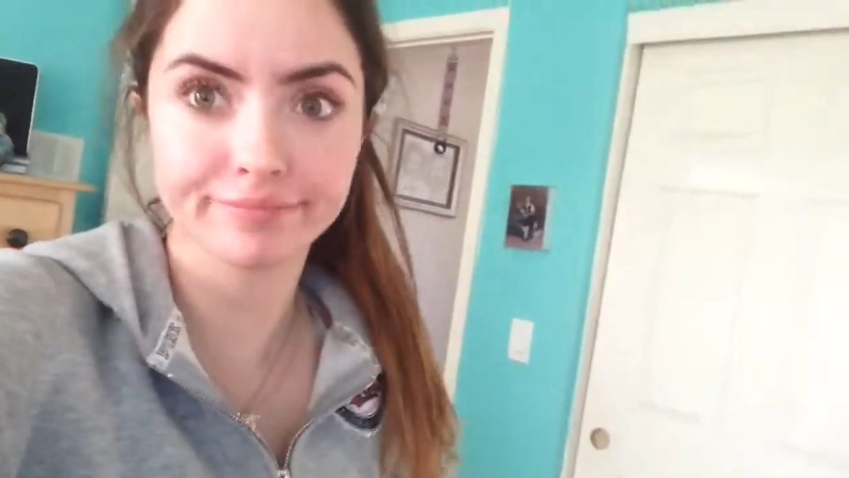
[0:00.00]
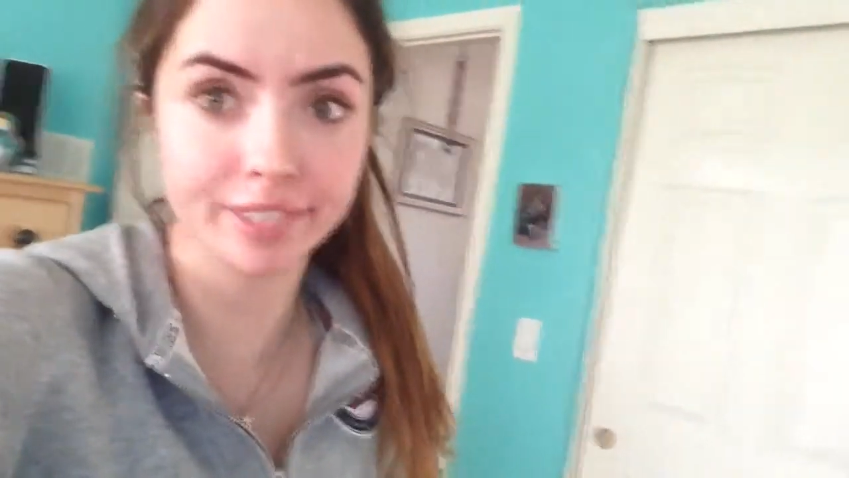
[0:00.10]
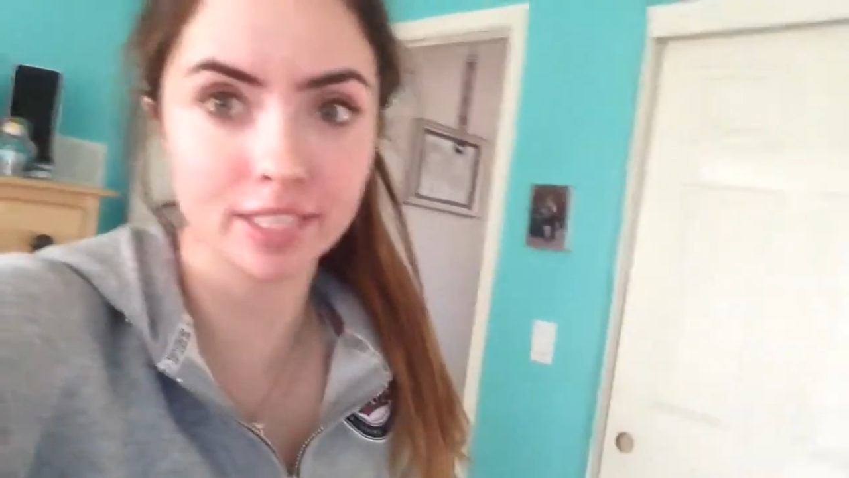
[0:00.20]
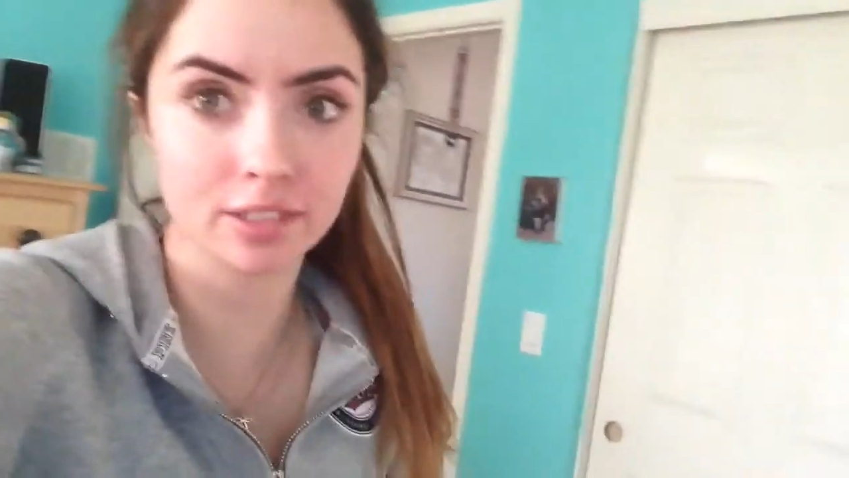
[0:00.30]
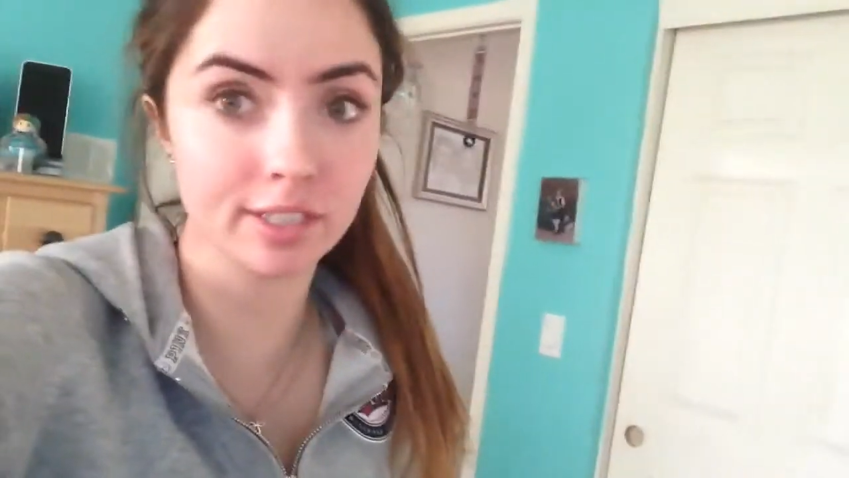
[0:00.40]

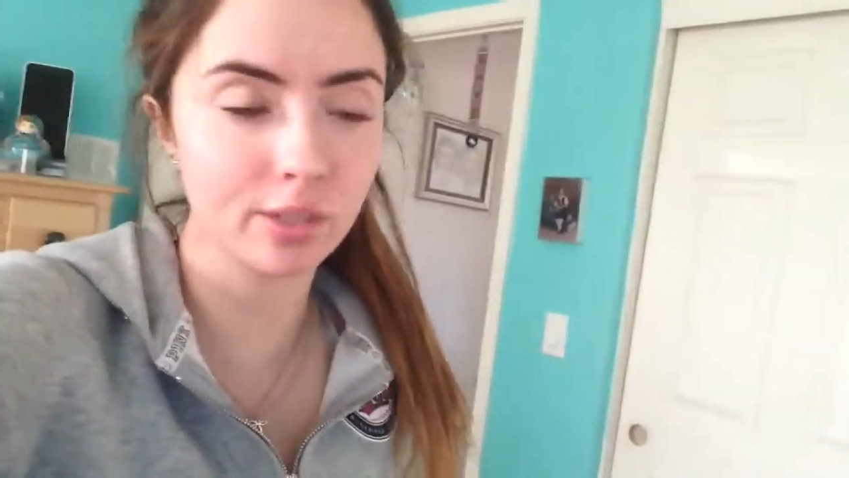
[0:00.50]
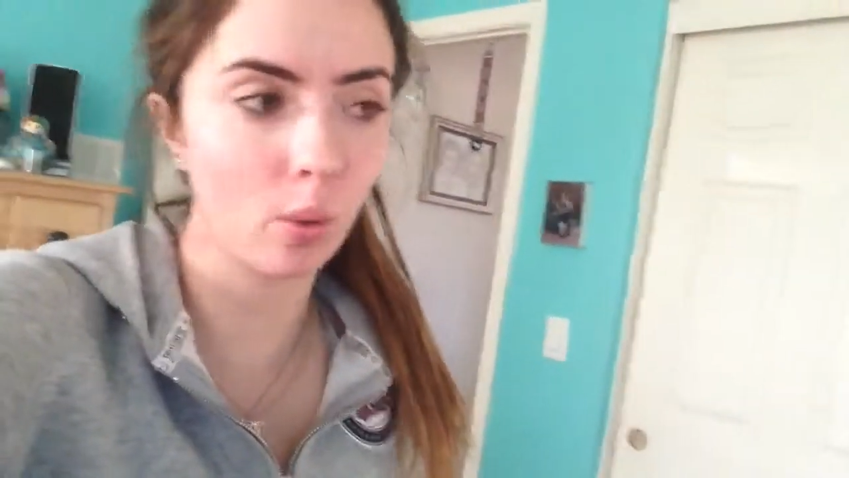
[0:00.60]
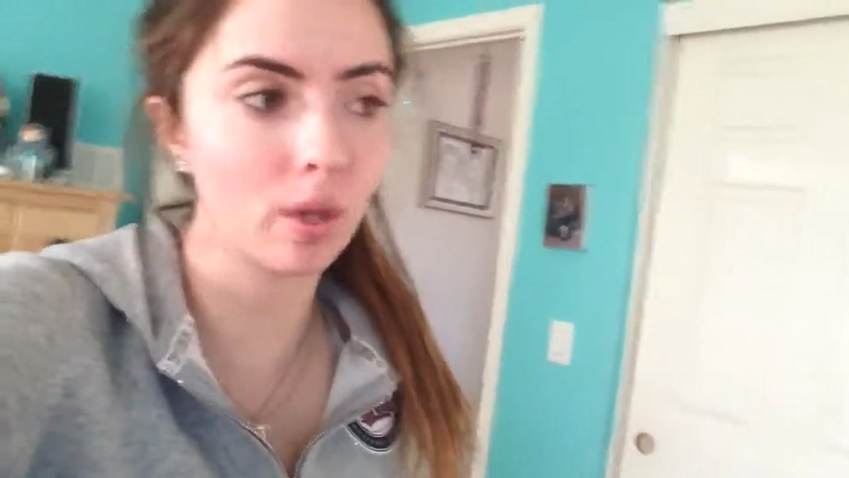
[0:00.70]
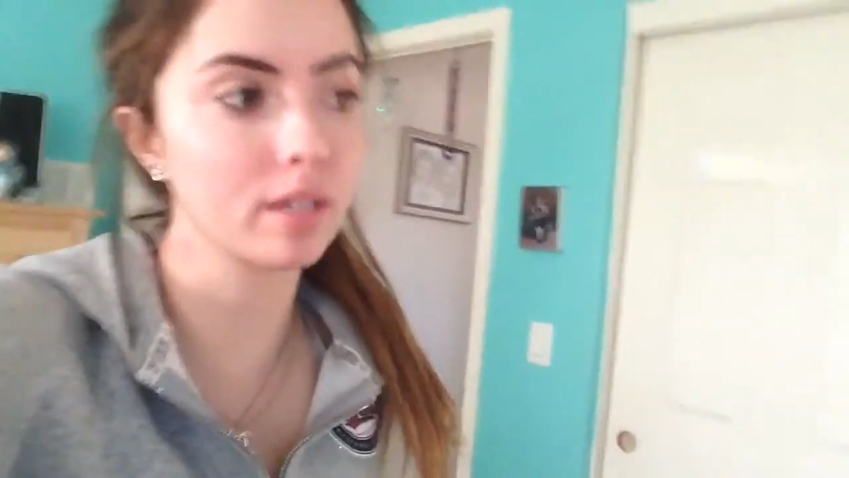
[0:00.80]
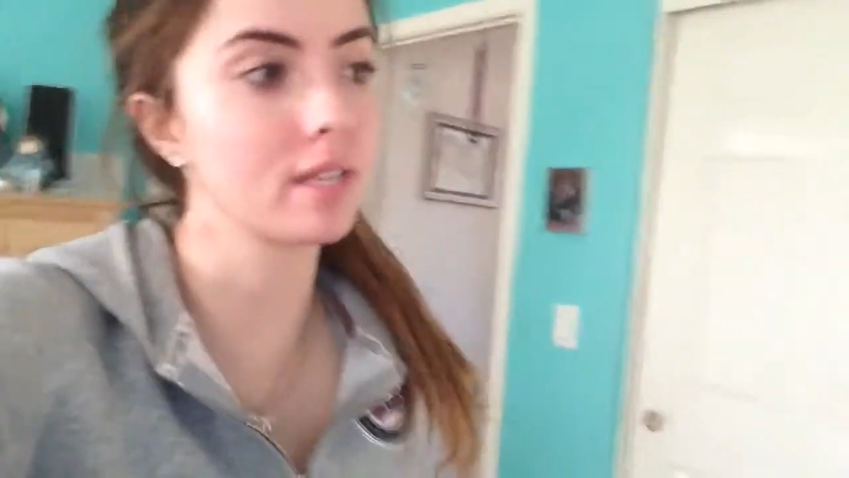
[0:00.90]
like the
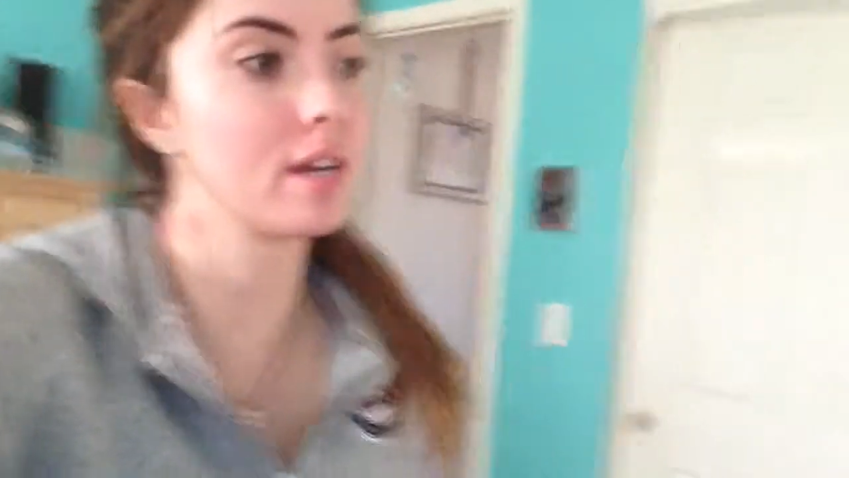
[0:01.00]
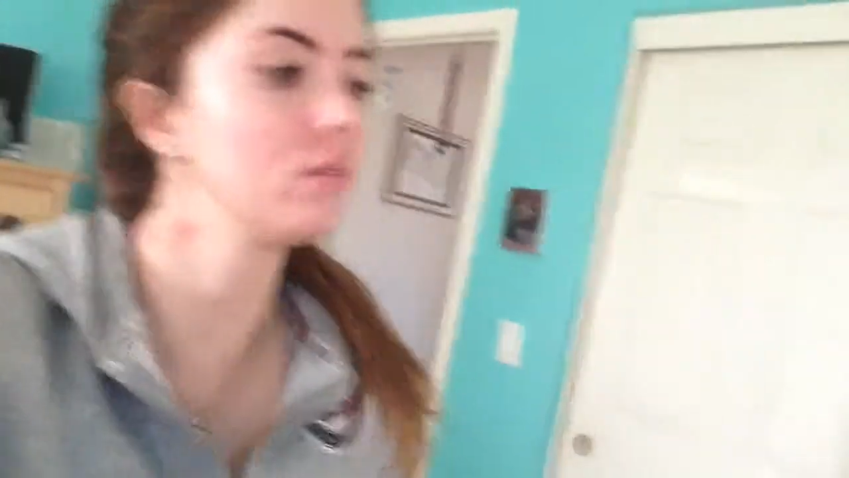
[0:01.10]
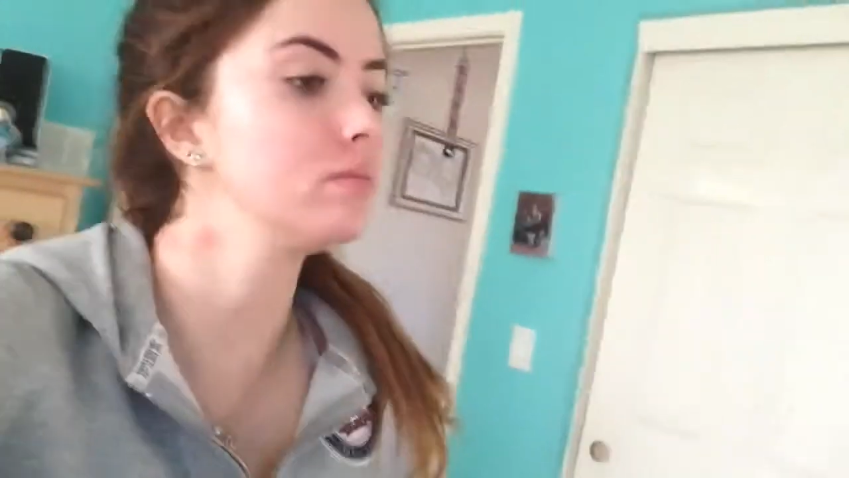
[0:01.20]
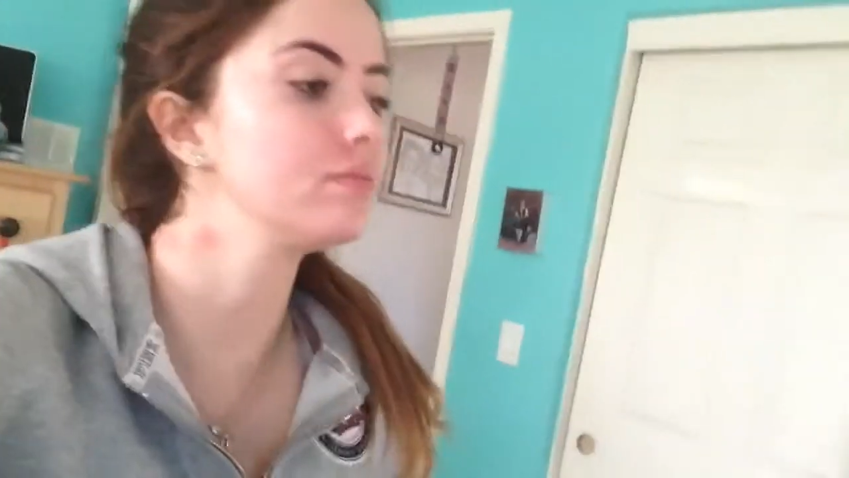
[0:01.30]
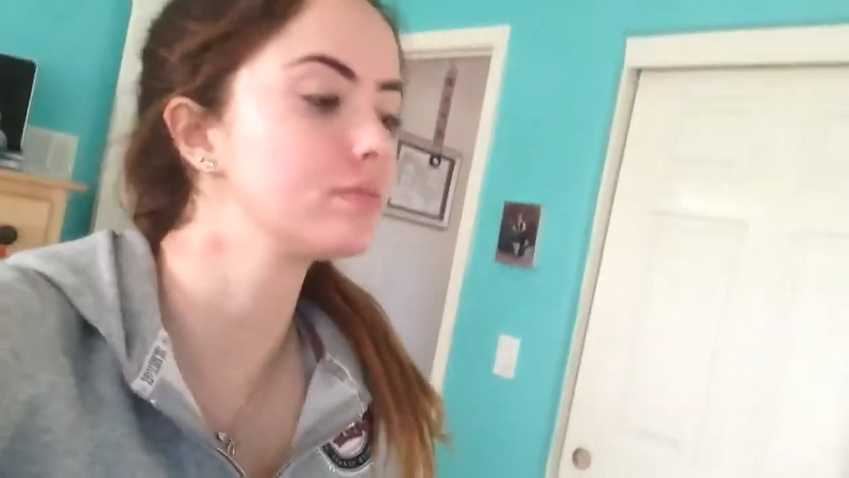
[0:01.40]
dogs
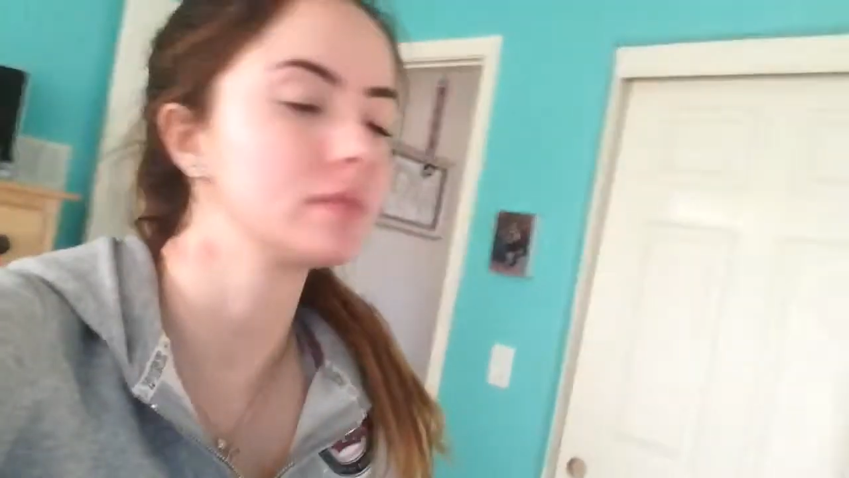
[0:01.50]
out.